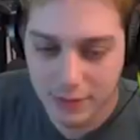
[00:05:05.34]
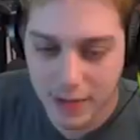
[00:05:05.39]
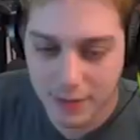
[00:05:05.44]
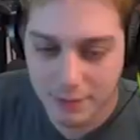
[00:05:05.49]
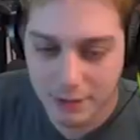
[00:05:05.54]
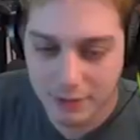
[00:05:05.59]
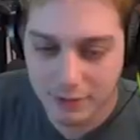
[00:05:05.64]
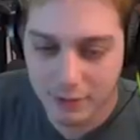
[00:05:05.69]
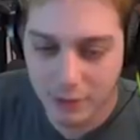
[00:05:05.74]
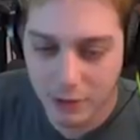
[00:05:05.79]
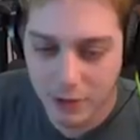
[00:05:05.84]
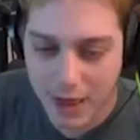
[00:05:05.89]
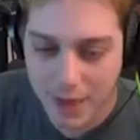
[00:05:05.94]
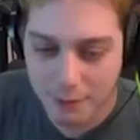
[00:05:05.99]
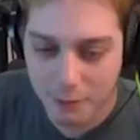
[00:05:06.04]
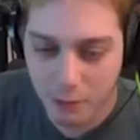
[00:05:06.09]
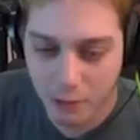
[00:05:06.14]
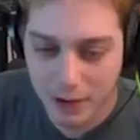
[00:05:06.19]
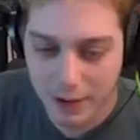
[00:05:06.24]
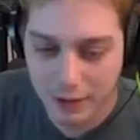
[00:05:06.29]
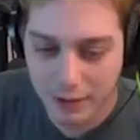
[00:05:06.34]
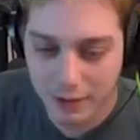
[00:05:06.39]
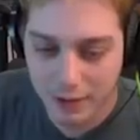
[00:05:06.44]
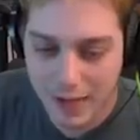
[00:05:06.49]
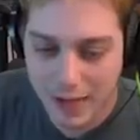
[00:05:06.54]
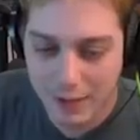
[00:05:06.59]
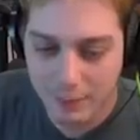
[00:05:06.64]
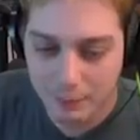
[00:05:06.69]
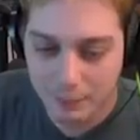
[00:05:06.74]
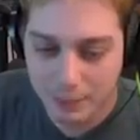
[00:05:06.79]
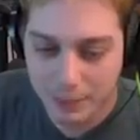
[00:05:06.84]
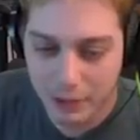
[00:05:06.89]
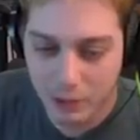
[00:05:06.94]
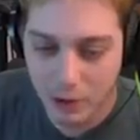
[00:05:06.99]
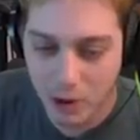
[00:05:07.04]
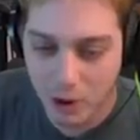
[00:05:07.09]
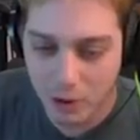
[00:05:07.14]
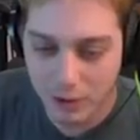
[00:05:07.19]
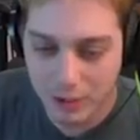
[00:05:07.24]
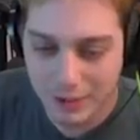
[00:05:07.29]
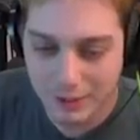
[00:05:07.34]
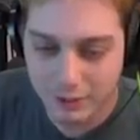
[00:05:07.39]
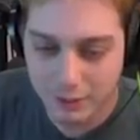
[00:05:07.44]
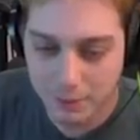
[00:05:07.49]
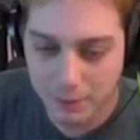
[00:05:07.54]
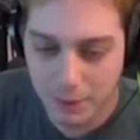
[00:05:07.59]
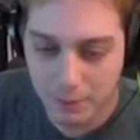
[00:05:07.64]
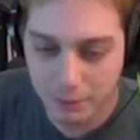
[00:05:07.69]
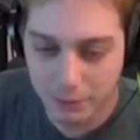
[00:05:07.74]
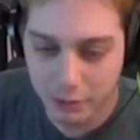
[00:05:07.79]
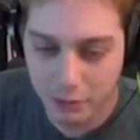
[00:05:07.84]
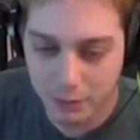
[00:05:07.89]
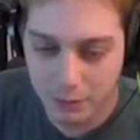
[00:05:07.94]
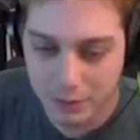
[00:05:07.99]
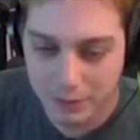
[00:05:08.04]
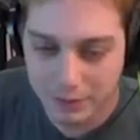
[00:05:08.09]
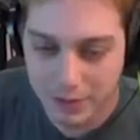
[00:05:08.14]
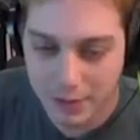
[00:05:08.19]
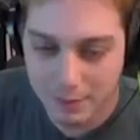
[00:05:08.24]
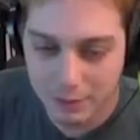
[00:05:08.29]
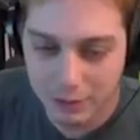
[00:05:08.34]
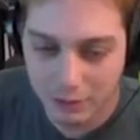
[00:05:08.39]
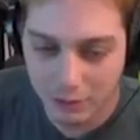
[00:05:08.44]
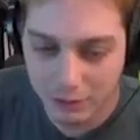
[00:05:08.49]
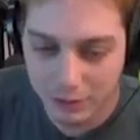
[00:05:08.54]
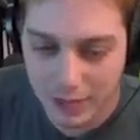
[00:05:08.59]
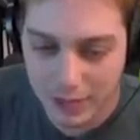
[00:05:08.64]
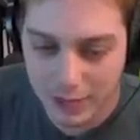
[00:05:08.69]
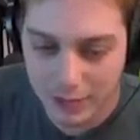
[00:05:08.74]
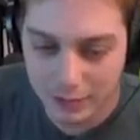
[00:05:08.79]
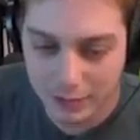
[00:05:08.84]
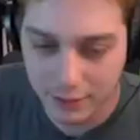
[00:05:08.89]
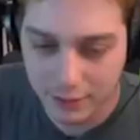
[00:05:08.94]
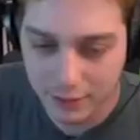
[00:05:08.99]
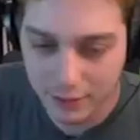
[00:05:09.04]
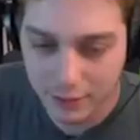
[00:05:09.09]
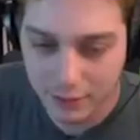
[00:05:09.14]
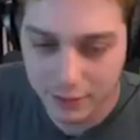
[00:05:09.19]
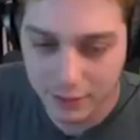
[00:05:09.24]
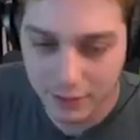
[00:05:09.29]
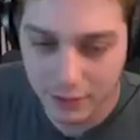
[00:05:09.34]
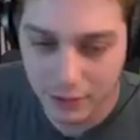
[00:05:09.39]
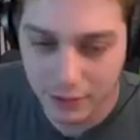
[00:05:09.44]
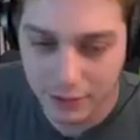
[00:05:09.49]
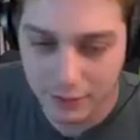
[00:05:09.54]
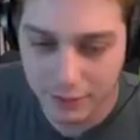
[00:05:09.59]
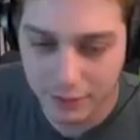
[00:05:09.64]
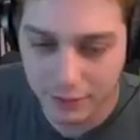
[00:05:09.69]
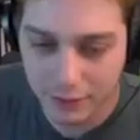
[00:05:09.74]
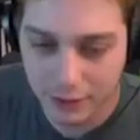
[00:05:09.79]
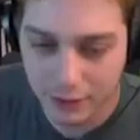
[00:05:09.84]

zombies don't operate. Yeah, but your heart needs to pump, too. But zombies are dead. They don't give a